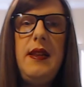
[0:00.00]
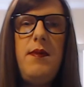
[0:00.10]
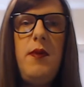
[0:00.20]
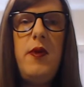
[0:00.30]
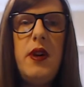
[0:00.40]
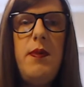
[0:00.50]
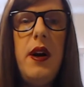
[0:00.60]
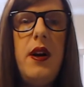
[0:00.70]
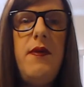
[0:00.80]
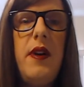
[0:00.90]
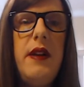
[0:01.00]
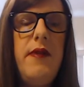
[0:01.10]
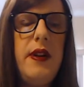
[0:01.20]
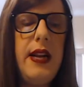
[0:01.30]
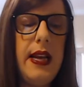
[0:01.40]
more part of our
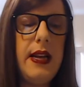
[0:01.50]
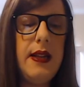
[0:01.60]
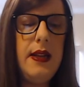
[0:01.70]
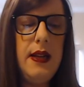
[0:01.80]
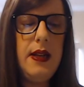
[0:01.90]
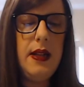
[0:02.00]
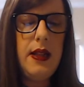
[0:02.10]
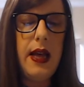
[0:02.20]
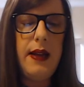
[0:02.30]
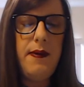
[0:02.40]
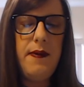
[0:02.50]
everyday life.